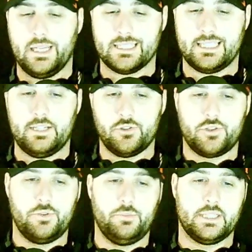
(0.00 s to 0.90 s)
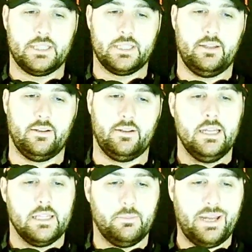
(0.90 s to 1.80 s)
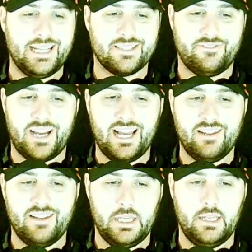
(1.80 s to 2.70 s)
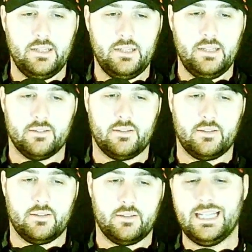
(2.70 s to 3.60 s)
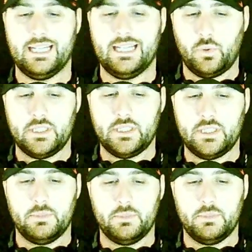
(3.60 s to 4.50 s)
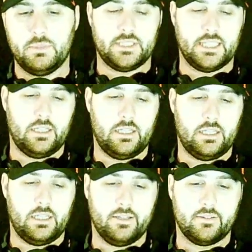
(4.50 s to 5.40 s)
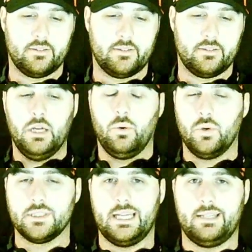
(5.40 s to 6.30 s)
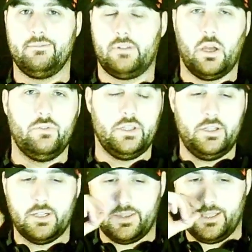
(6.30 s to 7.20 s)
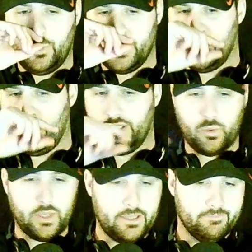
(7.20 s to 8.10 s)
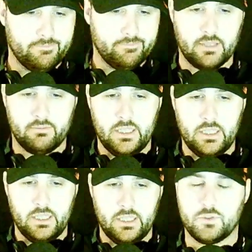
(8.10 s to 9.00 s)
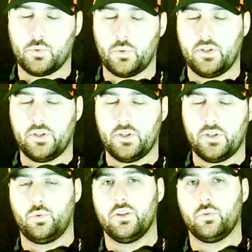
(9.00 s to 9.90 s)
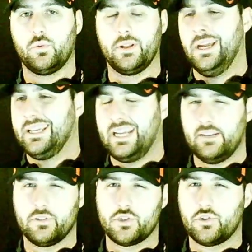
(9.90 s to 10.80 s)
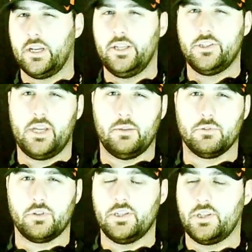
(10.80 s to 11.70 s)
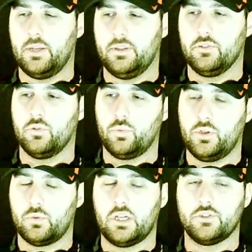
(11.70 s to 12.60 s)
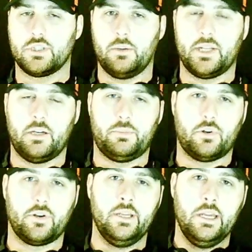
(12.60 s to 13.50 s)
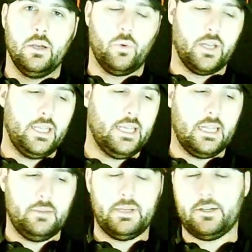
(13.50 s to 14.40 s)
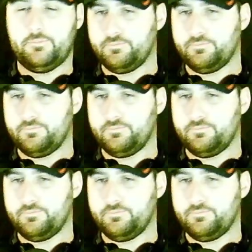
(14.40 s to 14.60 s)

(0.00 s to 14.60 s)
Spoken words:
standard should be set there. The past 5 meetings in this game, the last time we saw Mississippi State coming into this game was that COVID year, I think, 2020? Yeah, November 21st, 2020. Kind of a strange game. This was Will Rogers' coming out party where he came out